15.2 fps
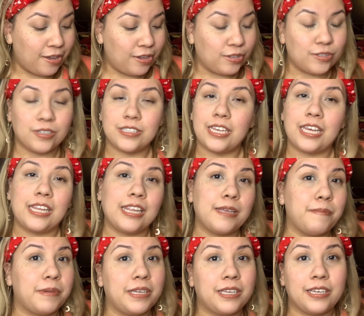So I was like, let
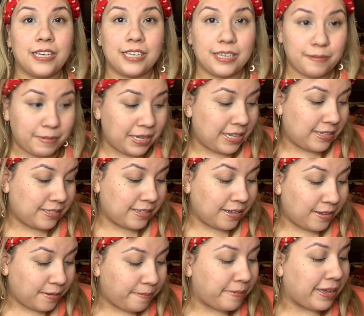me get my ass
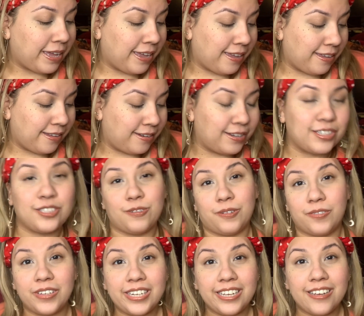up and do a
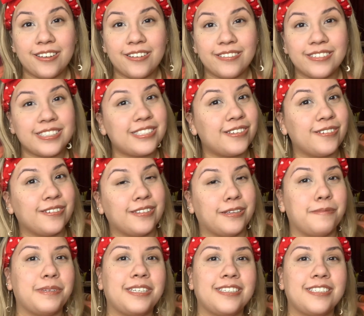video. So let
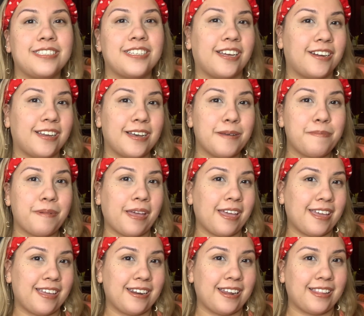me just shut up
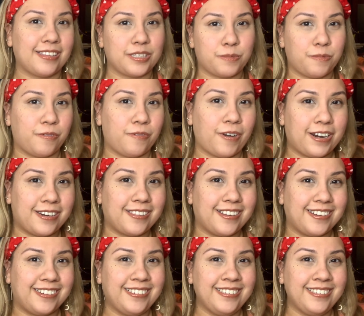and let's move right along.